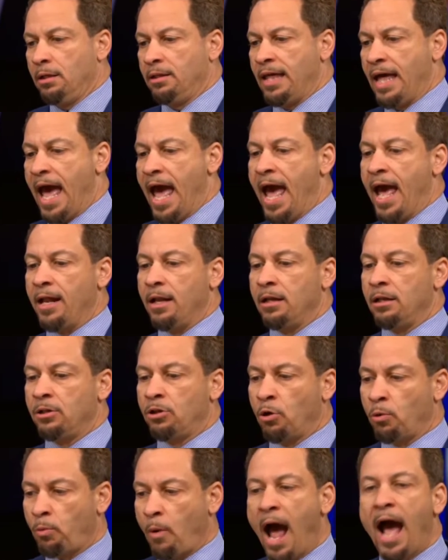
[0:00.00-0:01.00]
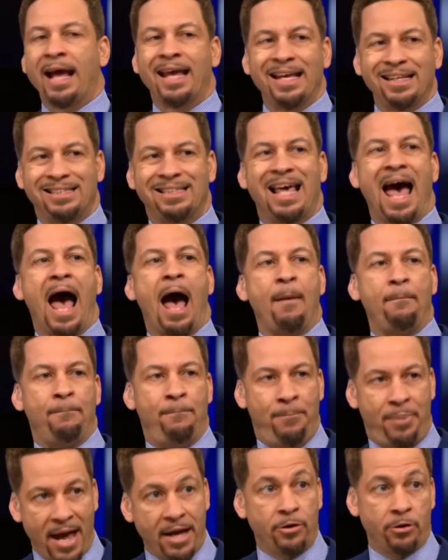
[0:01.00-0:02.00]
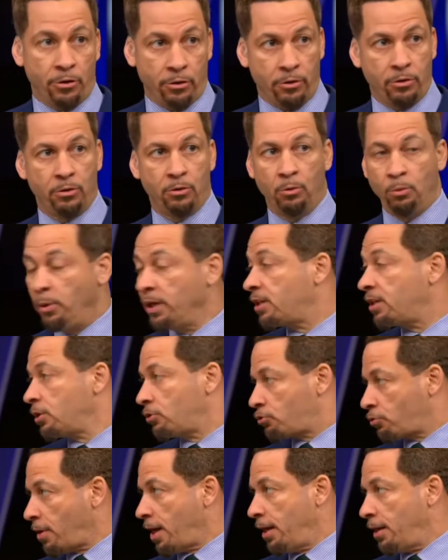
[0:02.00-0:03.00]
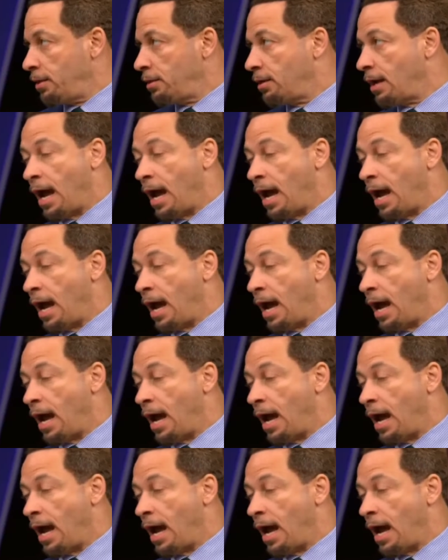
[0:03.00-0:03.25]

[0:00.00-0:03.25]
that the Rockets got better with the trade.